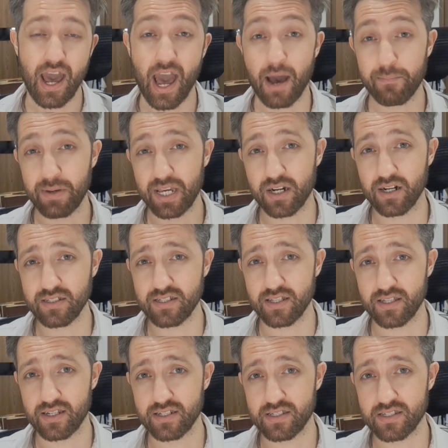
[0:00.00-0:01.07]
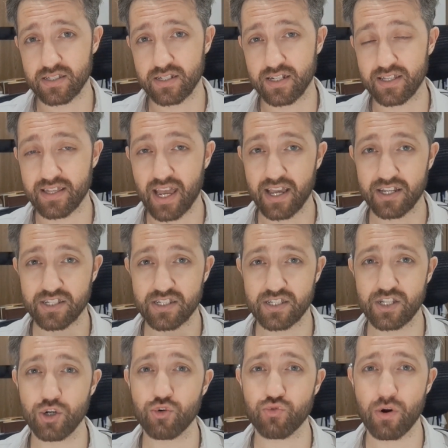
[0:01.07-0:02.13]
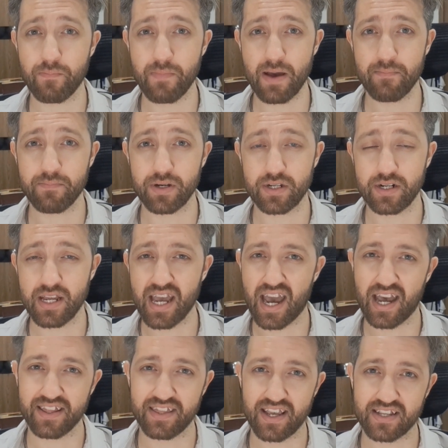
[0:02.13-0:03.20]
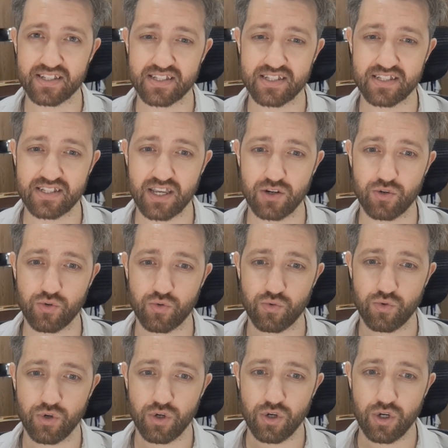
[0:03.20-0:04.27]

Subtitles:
And because of this, they are still remembered and they're still